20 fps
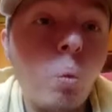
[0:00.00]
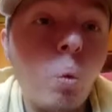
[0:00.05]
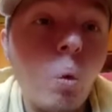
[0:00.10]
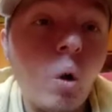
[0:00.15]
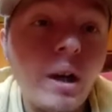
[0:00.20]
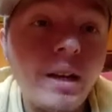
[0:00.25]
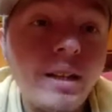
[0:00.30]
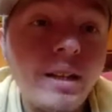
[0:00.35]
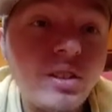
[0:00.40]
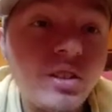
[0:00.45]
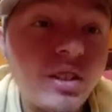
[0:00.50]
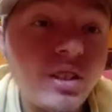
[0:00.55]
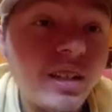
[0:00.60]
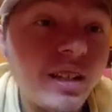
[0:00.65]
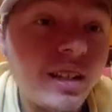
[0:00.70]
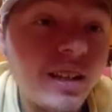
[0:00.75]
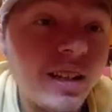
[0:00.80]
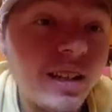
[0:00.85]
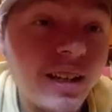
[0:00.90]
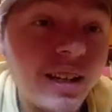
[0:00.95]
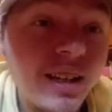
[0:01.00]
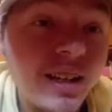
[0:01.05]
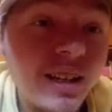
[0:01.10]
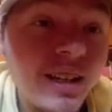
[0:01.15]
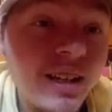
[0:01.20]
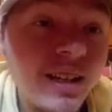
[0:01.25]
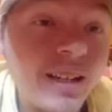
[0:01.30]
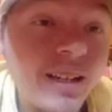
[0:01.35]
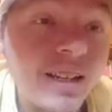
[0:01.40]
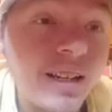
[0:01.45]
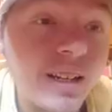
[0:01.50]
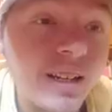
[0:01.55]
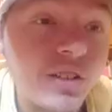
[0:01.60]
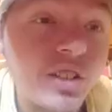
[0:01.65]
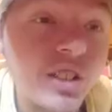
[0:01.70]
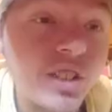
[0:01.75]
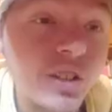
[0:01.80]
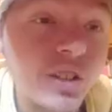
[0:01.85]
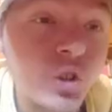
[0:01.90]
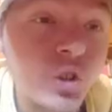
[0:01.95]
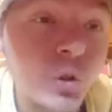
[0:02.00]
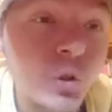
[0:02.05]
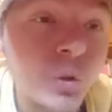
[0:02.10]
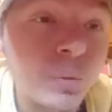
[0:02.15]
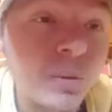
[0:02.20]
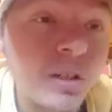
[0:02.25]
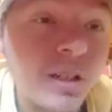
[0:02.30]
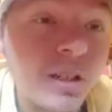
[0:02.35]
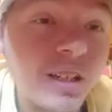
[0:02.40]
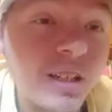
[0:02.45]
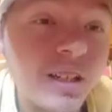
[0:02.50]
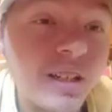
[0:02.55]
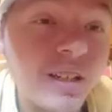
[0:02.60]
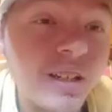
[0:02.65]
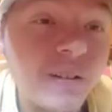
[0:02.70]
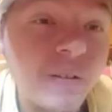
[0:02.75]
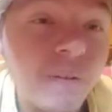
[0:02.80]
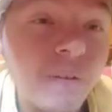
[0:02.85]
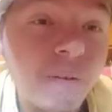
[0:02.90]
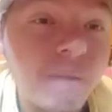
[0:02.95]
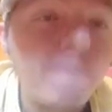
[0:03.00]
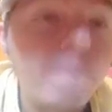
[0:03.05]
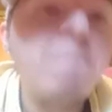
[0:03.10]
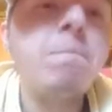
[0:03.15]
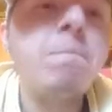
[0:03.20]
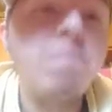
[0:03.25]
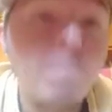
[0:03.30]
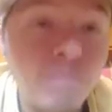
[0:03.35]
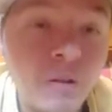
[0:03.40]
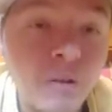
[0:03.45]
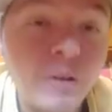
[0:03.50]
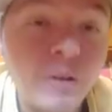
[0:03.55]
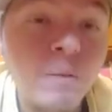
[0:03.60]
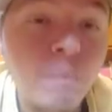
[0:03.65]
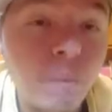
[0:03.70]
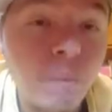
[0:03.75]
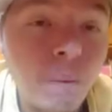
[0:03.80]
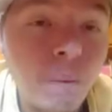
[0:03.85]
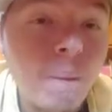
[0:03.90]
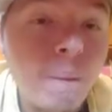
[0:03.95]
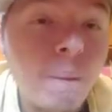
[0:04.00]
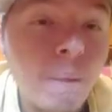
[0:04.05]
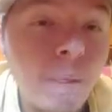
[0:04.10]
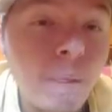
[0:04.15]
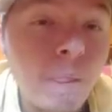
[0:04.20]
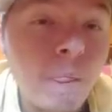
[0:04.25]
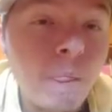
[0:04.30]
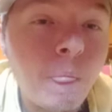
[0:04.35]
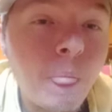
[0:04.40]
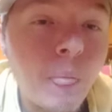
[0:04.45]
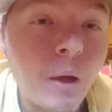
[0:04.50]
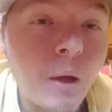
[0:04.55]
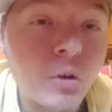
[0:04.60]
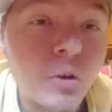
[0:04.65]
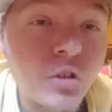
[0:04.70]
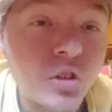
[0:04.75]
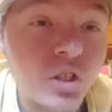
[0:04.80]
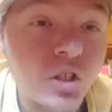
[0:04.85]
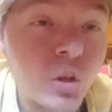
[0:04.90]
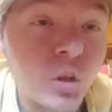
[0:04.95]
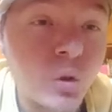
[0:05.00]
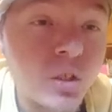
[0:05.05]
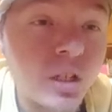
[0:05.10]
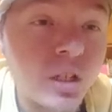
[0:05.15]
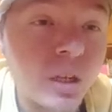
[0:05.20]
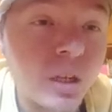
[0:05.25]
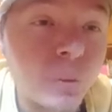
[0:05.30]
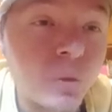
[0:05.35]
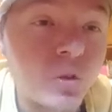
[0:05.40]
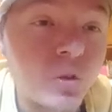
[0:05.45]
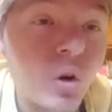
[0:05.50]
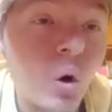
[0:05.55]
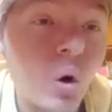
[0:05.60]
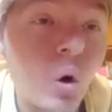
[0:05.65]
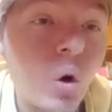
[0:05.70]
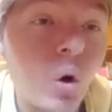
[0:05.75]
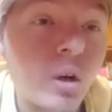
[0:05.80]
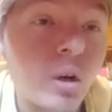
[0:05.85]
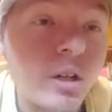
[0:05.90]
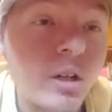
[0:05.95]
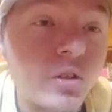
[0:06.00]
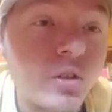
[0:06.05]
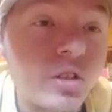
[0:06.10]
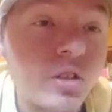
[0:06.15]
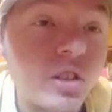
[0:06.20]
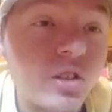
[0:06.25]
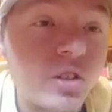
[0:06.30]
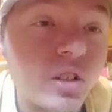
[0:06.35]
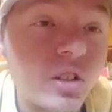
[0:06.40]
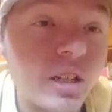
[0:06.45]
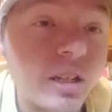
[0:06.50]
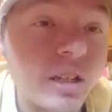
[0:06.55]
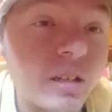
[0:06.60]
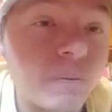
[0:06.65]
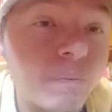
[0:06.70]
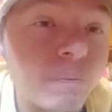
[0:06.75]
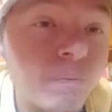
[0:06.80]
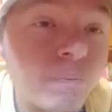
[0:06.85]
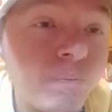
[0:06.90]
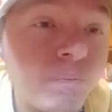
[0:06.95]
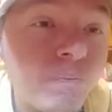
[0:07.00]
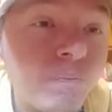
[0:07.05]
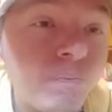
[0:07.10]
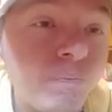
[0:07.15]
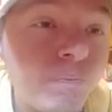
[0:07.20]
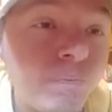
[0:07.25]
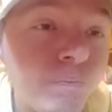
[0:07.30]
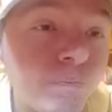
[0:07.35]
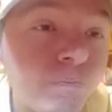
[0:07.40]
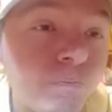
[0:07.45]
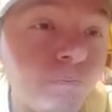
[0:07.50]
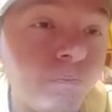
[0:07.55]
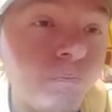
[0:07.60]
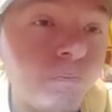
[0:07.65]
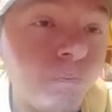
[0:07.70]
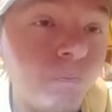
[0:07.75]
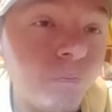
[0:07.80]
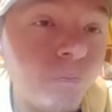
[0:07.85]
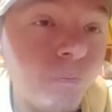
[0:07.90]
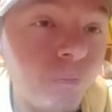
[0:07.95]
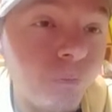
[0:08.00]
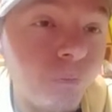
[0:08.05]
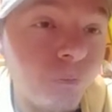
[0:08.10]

What? Is he gonna shoot him? Yep. That was the security cameras. Oh, here's this thing.